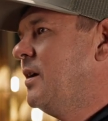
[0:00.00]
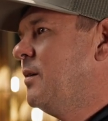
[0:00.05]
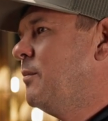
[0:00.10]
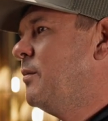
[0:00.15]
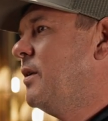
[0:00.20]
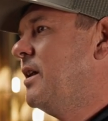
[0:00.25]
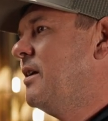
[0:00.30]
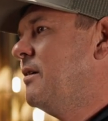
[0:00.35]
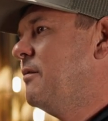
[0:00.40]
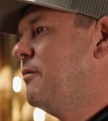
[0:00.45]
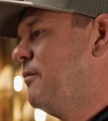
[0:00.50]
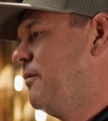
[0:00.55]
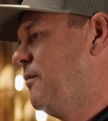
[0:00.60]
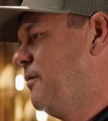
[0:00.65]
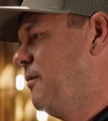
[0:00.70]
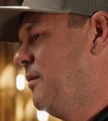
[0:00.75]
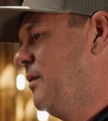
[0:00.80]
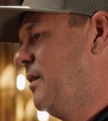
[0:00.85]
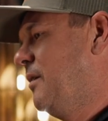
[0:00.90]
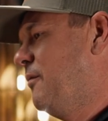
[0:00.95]
But
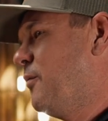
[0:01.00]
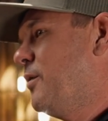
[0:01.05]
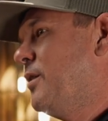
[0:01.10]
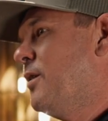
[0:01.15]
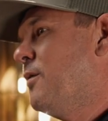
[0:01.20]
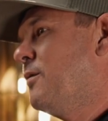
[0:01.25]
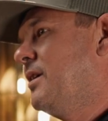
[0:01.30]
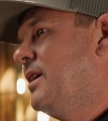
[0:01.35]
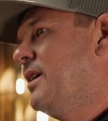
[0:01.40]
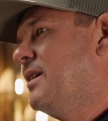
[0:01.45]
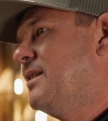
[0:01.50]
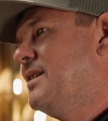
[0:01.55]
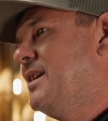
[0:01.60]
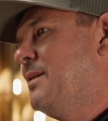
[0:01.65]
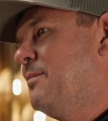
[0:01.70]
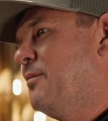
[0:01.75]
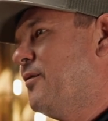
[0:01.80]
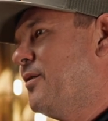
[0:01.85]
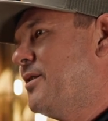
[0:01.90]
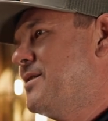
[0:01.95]
if if we don't get
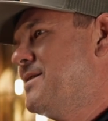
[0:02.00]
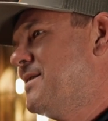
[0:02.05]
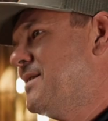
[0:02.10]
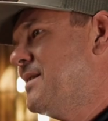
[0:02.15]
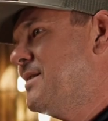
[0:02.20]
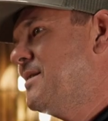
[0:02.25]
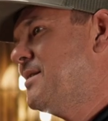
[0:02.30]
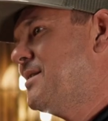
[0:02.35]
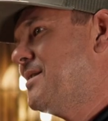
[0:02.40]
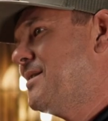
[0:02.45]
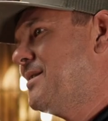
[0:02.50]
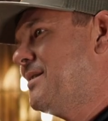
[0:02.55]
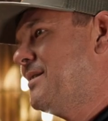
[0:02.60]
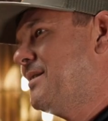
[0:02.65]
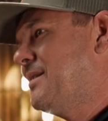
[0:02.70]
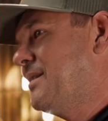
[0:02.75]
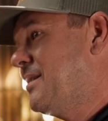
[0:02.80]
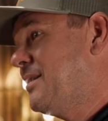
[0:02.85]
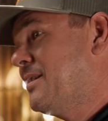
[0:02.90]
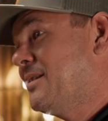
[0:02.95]
deep freezes
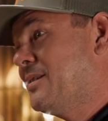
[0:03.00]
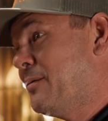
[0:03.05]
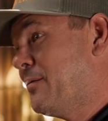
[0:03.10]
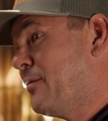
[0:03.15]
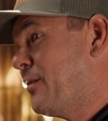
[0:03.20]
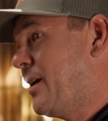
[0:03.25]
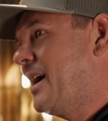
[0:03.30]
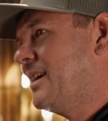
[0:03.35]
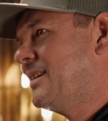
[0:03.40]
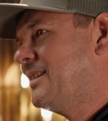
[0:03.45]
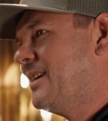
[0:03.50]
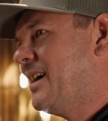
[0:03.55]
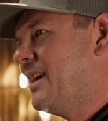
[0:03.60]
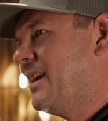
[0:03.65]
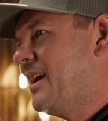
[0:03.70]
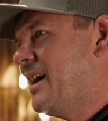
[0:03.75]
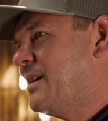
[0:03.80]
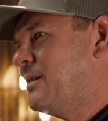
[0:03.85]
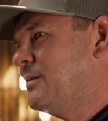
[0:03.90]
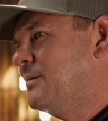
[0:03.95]
to frack that
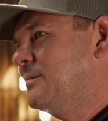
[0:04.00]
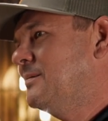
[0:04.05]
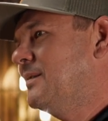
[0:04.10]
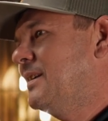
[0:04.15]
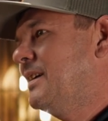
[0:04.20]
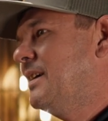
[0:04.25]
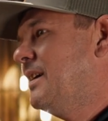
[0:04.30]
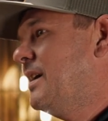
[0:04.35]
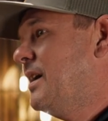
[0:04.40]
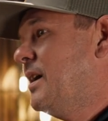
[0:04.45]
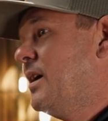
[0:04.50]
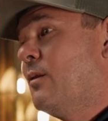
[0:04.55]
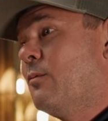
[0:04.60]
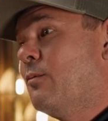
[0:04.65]
out, mm-hmm.